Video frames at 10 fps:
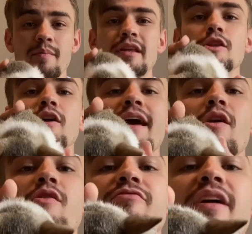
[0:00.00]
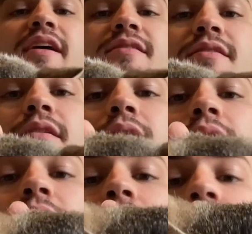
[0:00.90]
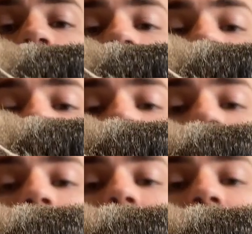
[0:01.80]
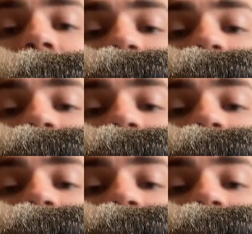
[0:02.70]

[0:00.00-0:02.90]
I mean, look at her face. Say